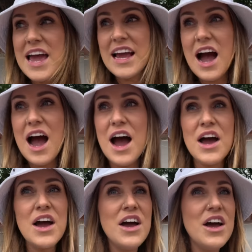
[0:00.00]
like, uh,
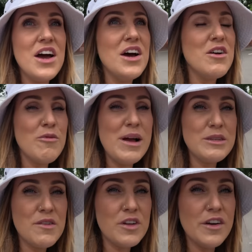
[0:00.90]

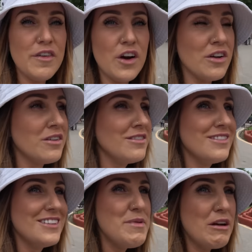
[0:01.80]
reminds me of Clifford,
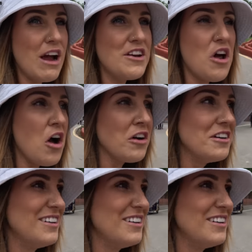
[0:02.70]
the big yeah. red dog.